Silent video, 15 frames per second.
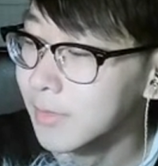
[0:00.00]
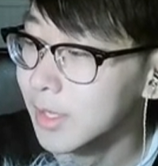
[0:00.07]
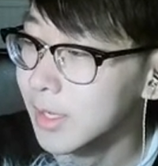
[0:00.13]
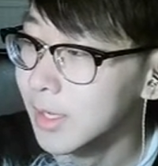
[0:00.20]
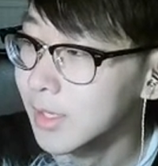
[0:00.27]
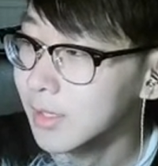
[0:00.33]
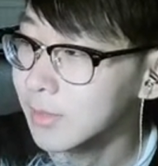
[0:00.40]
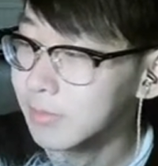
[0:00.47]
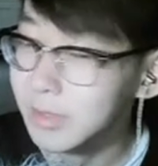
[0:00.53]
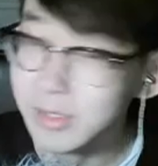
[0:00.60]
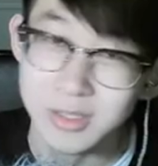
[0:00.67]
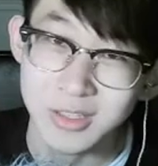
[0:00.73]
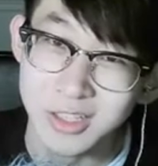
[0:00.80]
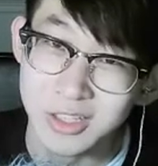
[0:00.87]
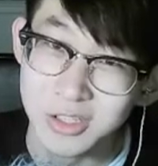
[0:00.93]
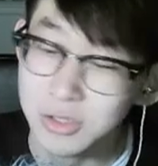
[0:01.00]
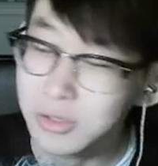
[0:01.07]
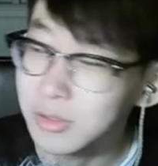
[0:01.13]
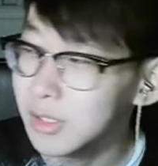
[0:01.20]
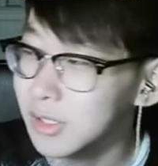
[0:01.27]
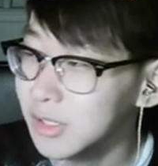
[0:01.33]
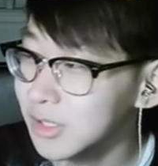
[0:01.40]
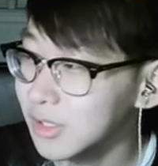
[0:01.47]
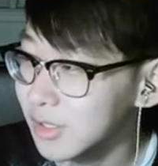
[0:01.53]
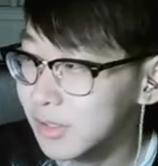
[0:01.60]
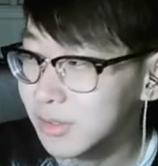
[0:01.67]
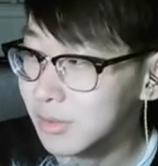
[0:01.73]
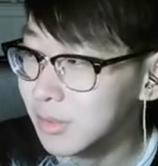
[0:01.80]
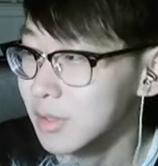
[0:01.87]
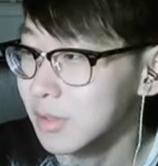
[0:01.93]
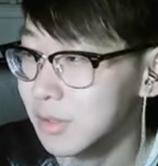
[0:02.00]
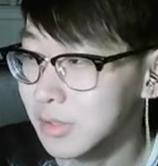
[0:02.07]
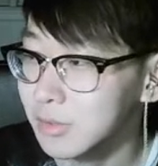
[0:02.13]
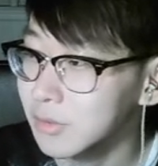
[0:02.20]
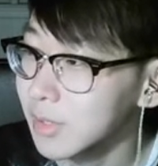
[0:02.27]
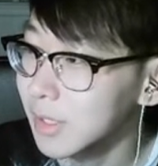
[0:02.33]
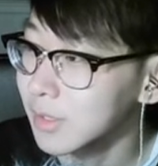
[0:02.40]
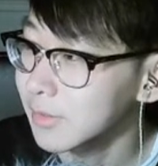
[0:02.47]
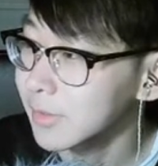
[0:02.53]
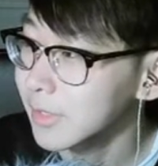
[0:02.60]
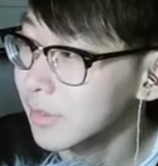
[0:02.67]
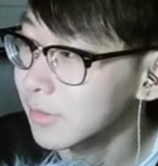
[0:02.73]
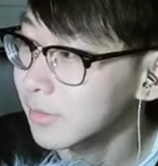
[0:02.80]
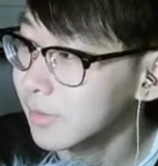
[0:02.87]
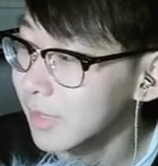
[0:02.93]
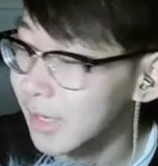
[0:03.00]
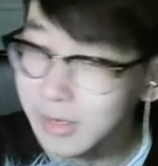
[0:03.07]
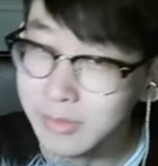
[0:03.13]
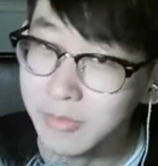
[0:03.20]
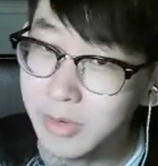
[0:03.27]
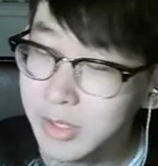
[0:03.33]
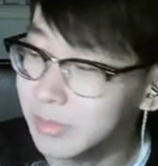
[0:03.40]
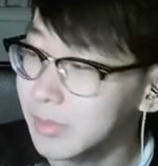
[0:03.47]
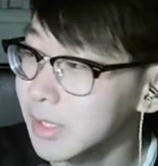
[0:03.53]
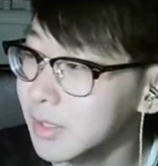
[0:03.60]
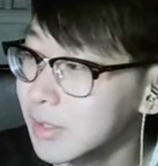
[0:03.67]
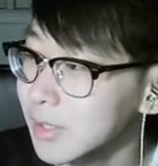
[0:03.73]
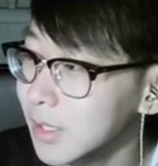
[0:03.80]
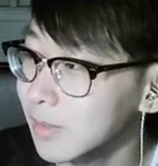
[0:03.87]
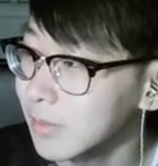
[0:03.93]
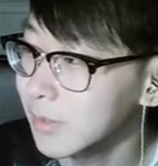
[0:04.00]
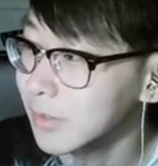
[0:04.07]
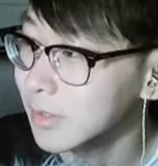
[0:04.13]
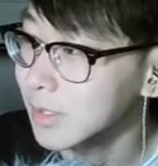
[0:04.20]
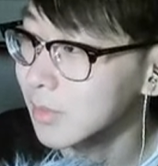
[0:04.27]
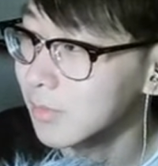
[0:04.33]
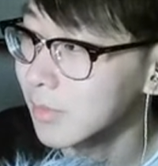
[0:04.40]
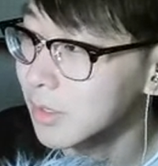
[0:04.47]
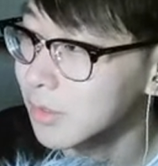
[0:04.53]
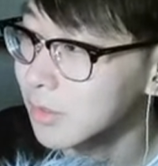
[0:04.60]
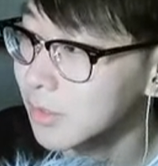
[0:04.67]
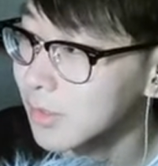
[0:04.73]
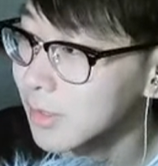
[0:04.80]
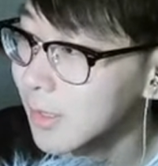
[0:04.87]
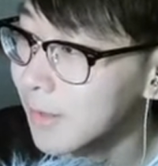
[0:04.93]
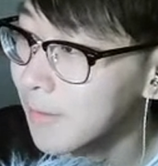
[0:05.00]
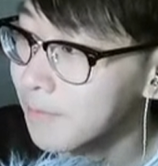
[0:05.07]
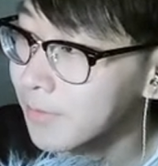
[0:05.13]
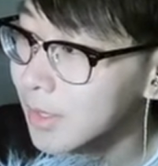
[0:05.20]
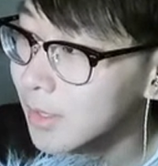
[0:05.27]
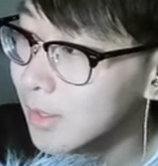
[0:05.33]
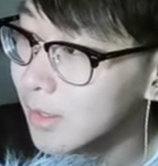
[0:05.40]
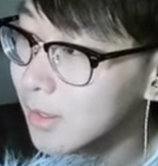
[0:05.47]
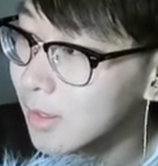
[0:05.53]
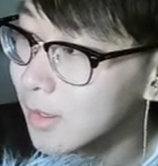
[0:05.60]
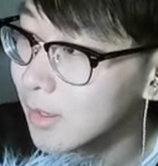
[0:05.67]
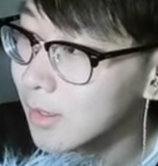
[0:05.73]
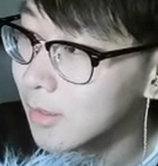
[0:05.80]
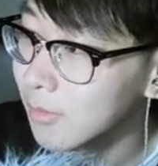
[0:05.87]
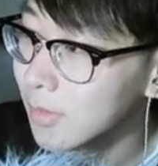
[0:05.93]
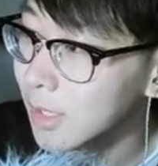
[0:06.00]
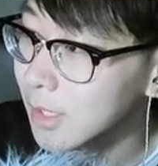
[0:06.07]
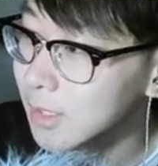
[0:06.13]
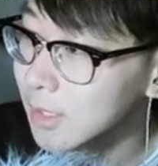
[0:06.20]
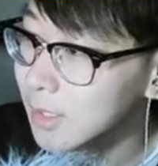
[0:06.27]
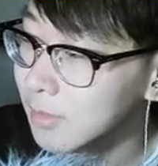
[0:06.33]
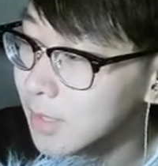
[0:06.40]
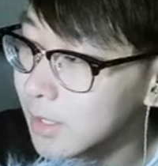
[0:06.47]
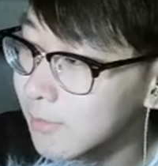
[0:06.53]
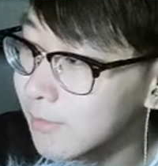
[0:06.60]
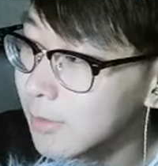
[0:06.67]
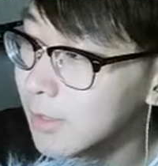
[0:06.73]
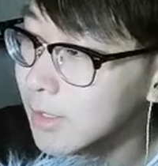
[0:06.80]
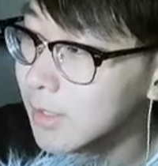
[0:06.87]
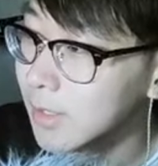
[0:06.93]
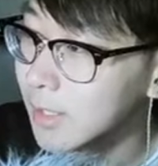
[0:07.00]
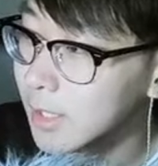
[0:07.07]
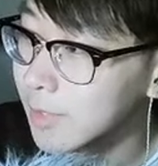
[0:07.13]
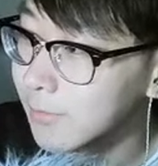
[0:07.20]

and because it's just 2 digits, it's literally 2 lines of code. I didn't want to make a separate submodule. We're actually going to be inverting